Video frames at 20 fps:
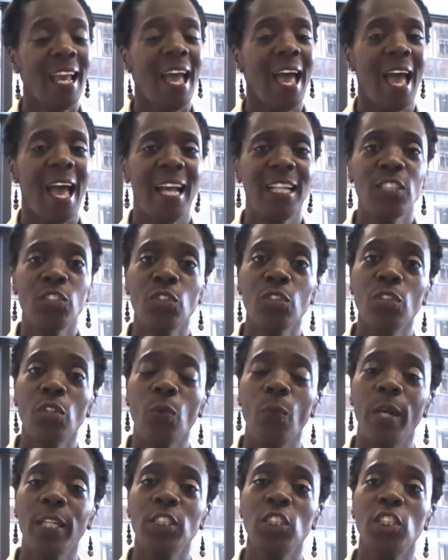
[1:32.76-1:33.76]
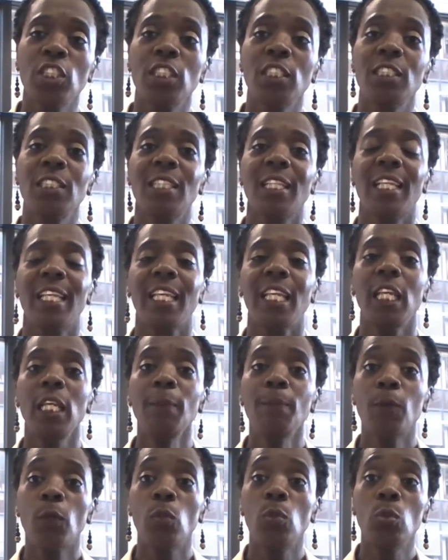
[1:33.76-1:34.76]
answer the questions,
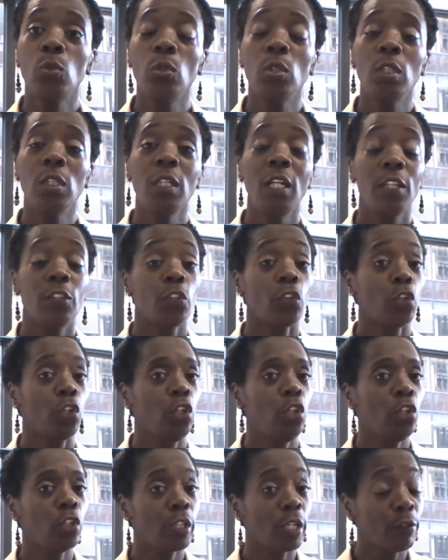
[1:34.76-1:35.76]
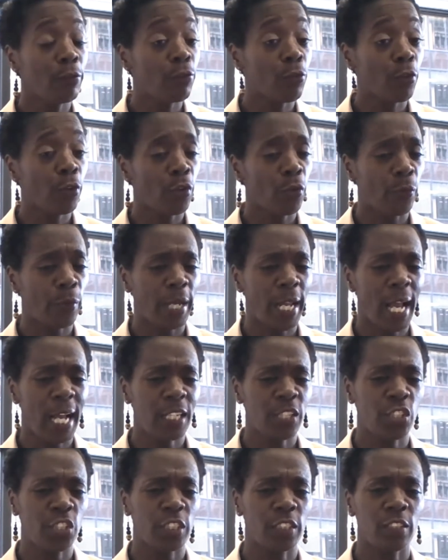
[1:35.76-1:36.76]
keep cool. They're looking for your
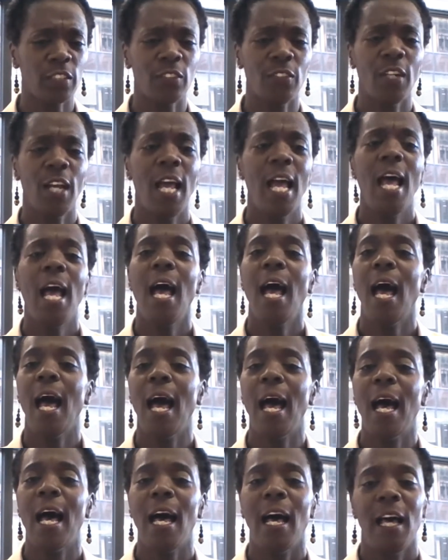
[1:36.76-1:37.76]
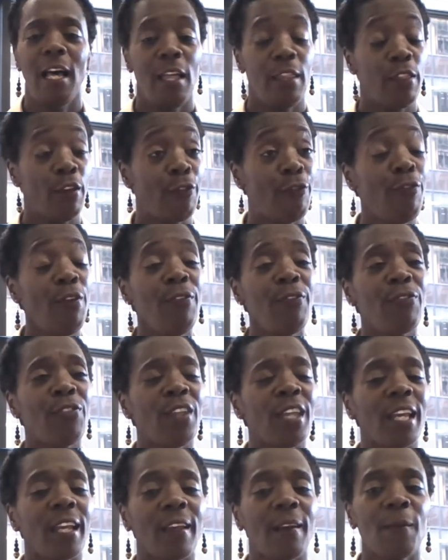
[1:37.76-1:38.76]
reaction. The 5th
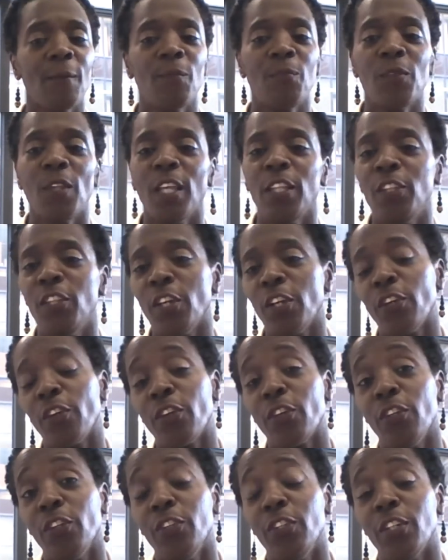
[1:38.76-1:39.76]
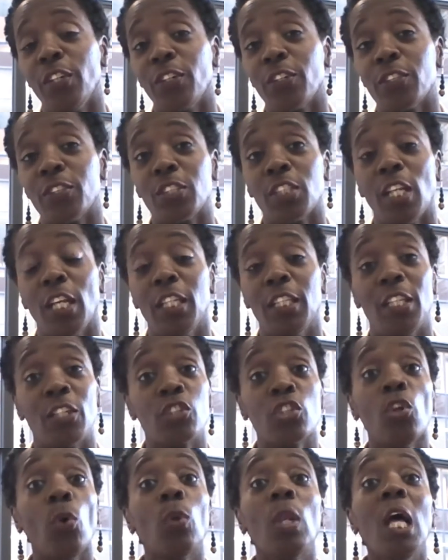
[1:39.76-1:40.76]
thing,
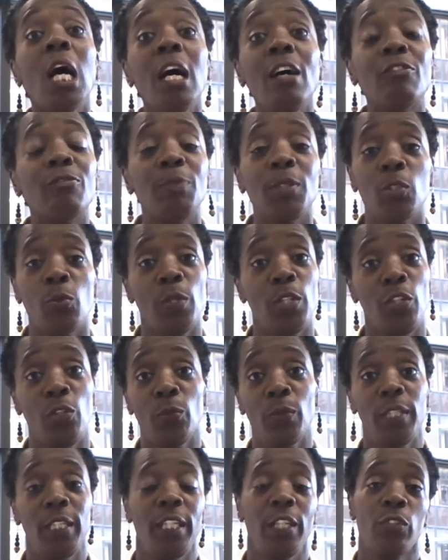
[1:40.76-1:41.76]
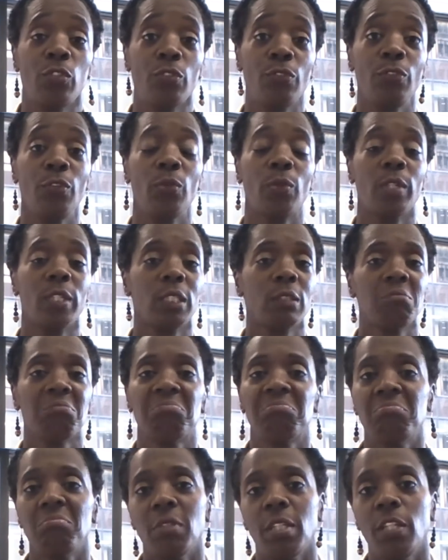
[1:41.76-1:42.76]
there's no love between you and the interviewer.
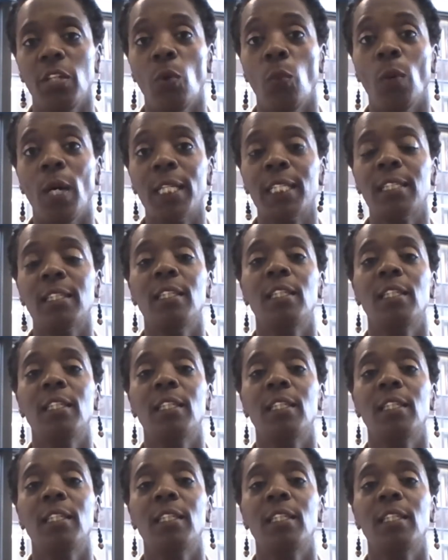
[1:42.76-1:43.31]
You know what?